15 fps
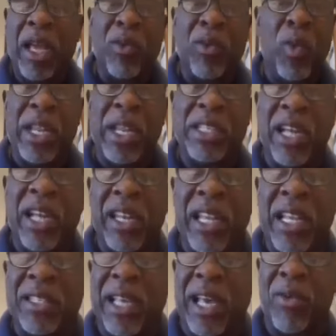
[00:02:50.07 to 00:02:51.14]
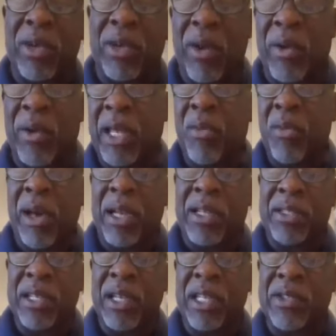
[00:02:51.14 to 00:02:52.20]
And winning's not easy. I don't care what
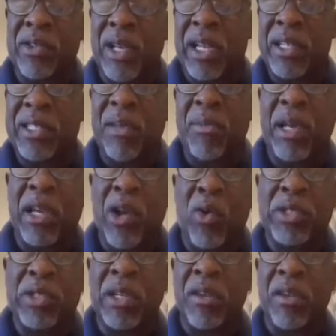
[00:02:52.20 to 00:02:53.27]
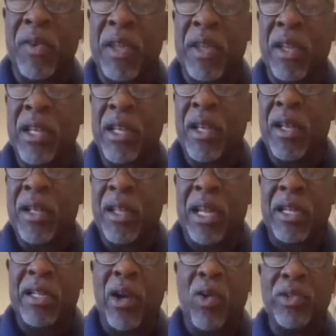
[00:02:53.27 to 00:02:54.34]
anybody says. You got a team that goes undefeated.
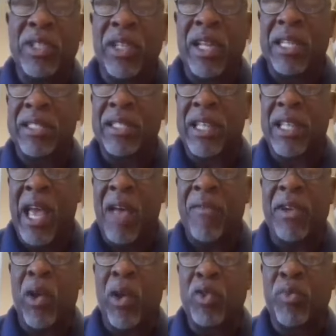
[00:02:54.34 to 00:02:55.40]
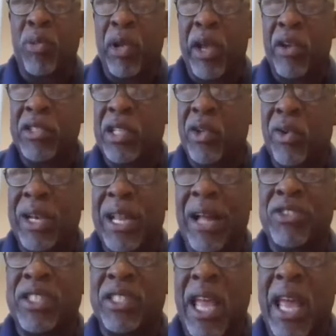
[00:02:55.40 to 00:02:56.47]
That coach and that staff and those players are doing an
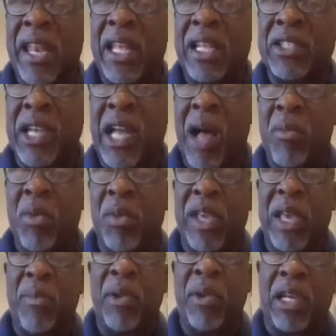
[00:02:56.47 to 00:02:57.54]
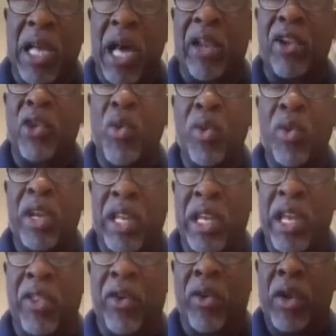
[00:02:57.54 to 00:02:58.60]
outstanding job of keeping the continuity
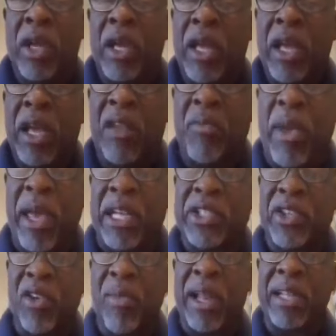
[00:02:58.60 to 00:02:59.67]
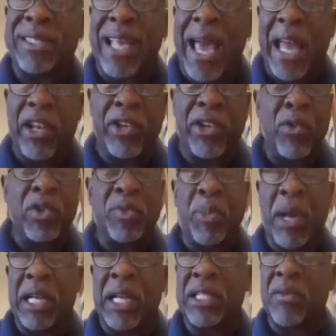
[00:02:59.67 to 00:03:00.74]
together and making sure everybody's attitude's
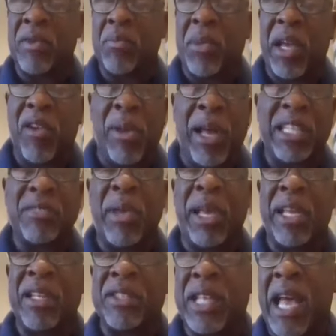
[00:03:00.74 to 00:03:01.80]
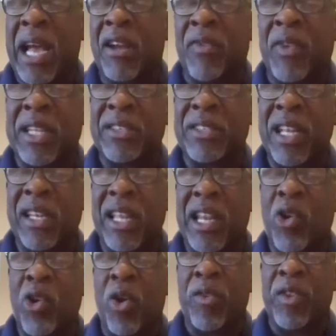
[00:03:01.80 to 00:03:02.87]
positive. Everybody's making the sacrifice they
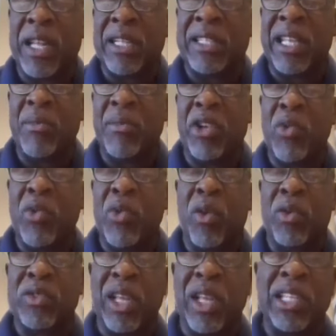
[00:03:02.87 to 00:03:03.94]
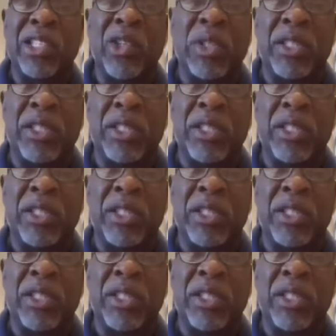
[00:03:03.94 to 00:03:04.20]
need in order for that team to do those things.